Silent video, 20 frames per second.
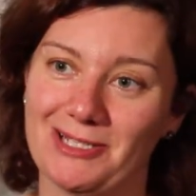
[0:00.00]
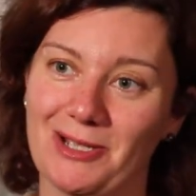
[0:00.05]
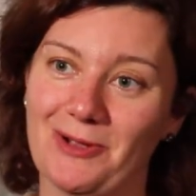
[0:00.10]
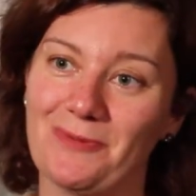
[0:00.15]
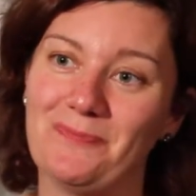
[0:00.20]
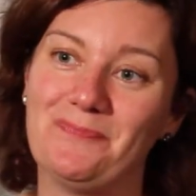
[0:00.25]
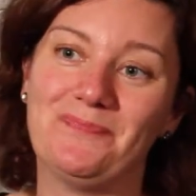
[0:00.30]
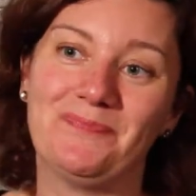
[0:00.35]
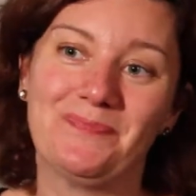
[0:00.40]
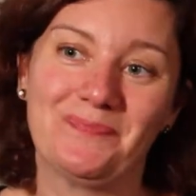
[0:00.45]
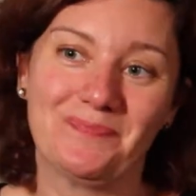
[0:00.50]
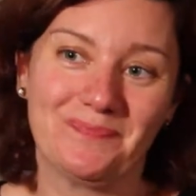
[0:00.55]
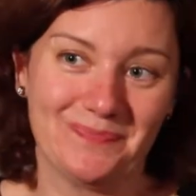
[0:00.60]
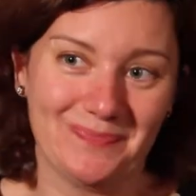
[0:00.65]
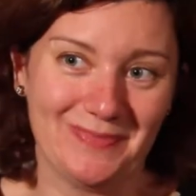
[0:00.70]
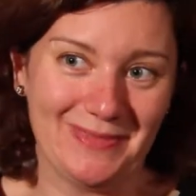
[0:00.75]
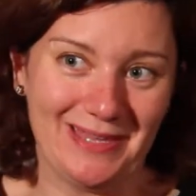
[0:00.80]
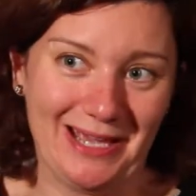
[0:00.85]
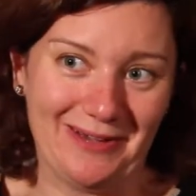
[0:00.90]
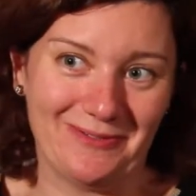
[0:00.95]
So,
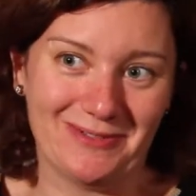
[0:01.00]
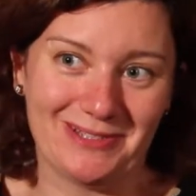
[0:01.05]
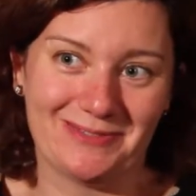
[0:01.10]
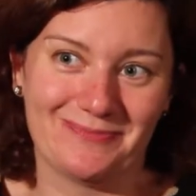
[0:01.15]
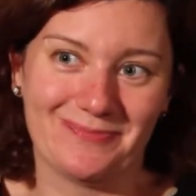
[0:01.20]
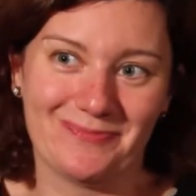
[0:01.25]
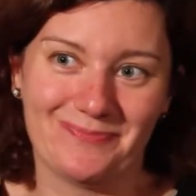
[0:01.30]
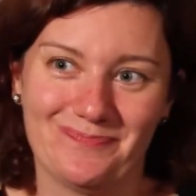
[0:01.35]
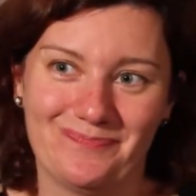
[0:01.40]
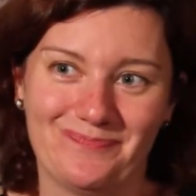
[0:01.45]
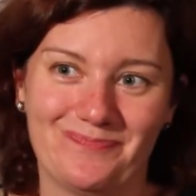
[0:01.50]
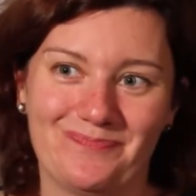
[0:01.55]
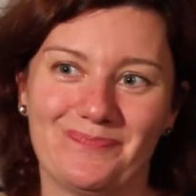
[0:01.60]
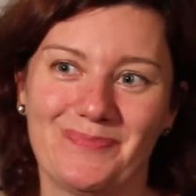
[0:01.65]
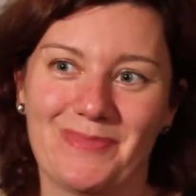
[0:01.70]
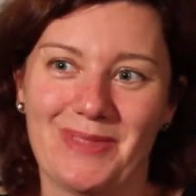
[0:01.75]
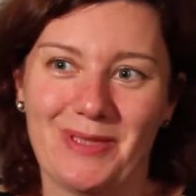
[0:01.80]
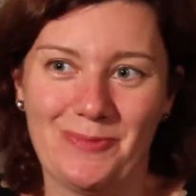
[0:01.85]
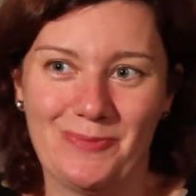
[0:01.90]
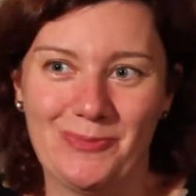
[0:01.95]
yeah, it was
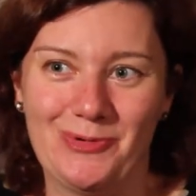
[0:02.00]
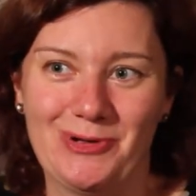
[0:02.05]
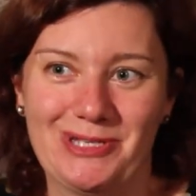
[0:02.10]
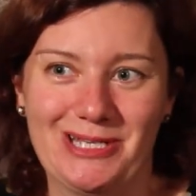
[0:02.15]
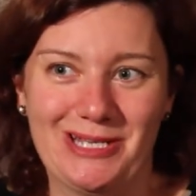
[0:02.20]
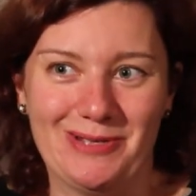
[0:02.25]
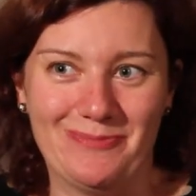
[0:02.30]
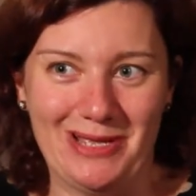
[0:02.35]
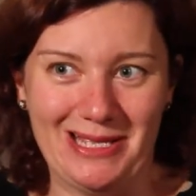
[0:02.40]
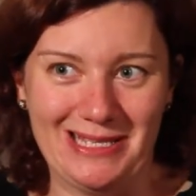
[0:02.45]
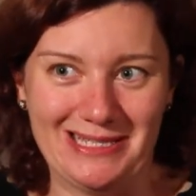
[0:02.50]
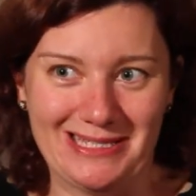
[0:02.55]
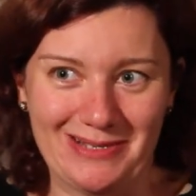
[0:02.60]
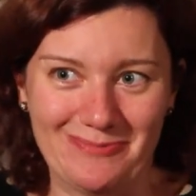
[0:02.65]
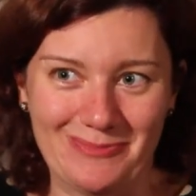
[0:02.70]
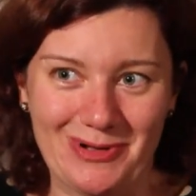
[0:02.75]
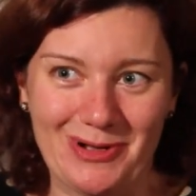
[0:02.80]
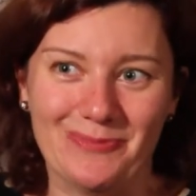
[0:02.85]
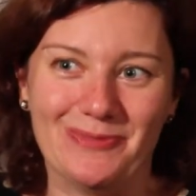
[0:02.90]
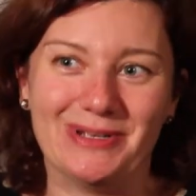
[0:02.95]
a pretty
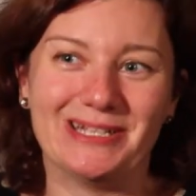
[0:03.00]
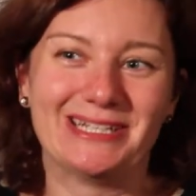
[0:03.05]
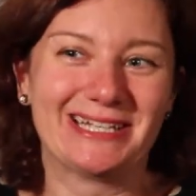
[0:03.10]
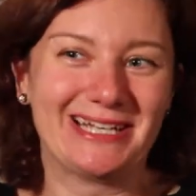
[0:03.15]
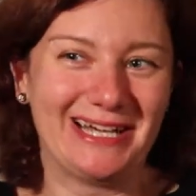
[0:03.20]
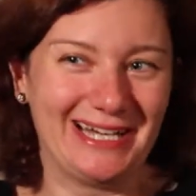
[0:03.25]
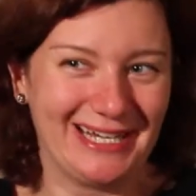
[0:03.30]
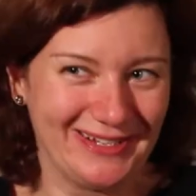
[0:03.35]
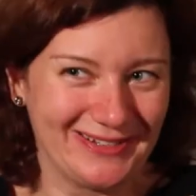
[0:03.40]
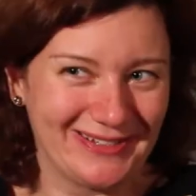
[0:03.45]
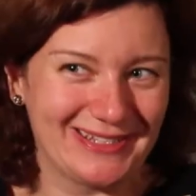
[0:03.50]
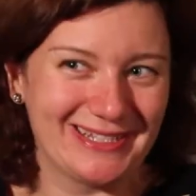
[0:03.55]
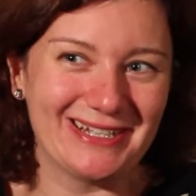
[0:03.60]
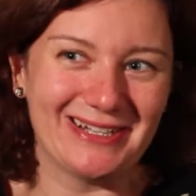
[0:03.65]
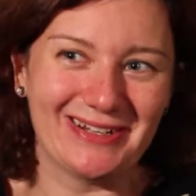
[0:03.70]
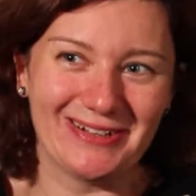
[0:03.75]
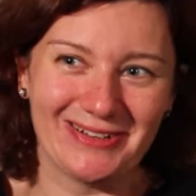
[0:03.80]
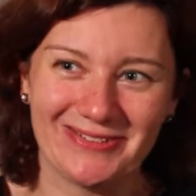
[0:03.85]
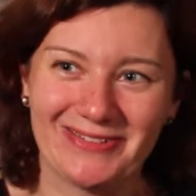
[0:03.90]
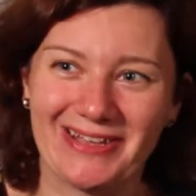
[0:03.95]
amazing moment to kind of
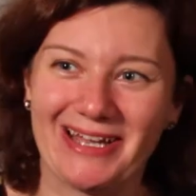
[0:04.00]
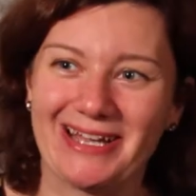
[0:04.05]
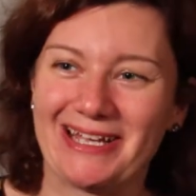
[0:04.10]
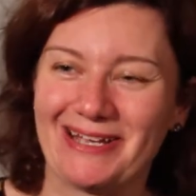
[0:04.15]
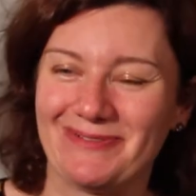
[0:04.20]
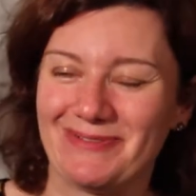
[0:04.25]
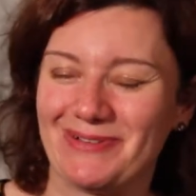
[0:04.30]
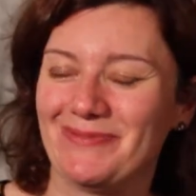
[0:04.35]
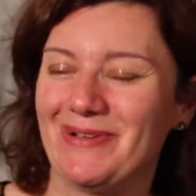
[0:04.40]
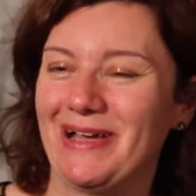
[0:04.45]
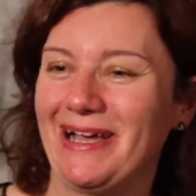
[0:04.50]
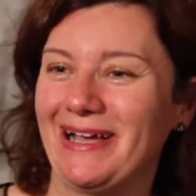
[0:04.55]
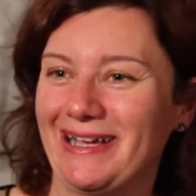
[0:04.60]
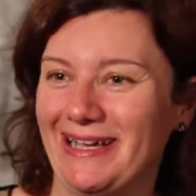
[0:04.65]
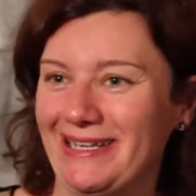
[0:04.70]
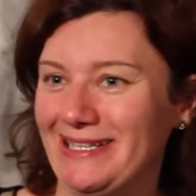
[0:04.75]
see all of that coming back.